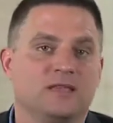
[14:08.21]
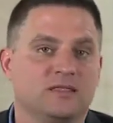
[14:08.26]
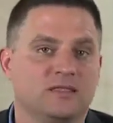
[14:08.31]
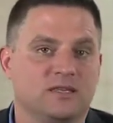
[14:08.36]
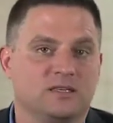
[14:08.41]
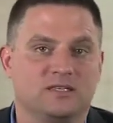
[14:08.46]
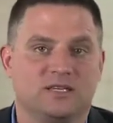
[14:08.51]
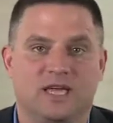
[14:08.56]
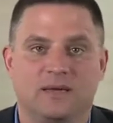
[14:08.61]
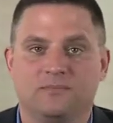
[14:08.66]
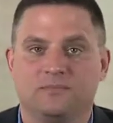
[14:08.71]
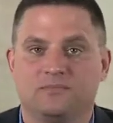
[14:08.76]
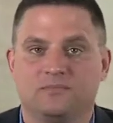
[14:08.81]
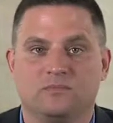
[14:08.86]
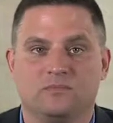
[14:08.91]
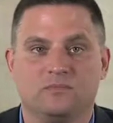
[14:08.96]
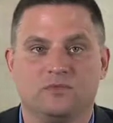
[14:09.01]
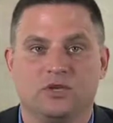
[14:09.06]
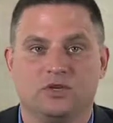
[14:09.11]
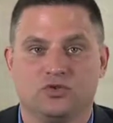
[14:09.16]
The same
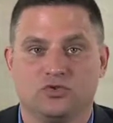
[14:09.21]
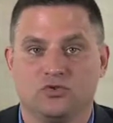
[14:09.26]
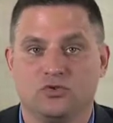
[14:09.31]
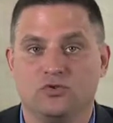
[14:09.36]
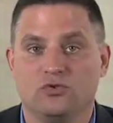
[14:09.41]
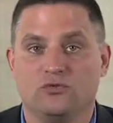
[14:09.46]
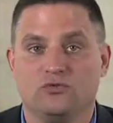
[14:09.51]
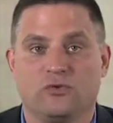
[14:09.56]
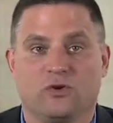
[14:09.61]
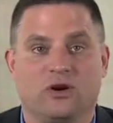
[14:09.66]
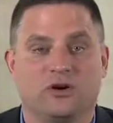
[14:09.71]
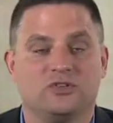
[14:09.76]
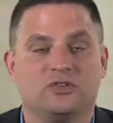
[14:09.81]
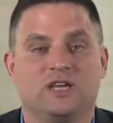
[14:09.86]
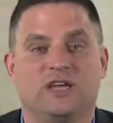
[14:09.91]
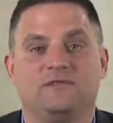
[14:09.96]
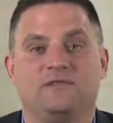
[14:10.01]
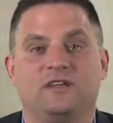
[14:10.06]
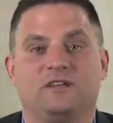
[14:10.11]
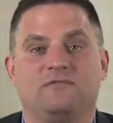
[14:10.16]
is true for our
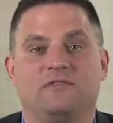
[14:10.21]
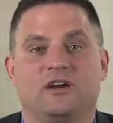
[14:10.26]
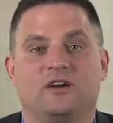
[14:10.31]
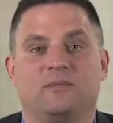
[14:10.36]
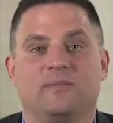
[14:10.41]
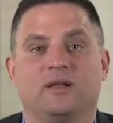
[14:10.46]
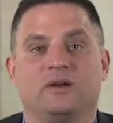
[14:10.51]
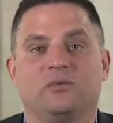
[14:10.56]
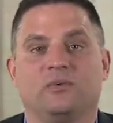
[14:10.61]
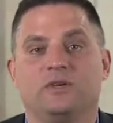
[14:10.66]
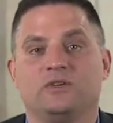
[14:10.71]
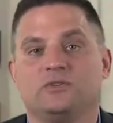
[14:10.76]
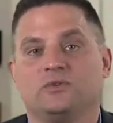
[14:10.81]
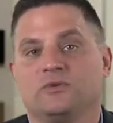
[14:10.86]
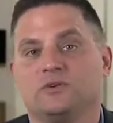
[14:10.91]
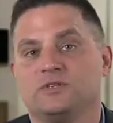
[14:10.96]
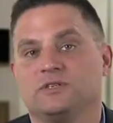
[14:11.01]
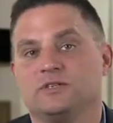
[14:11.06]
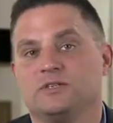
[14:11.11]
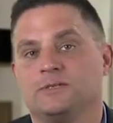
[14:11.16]
safety environmental
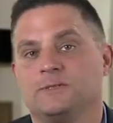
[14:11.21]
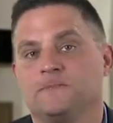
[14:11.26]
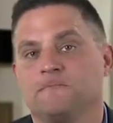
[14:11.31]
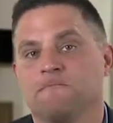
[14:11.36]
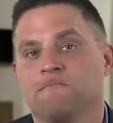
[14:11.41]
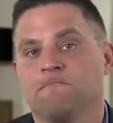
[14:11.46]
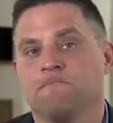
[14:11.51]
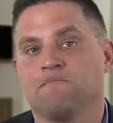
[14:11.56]
resources,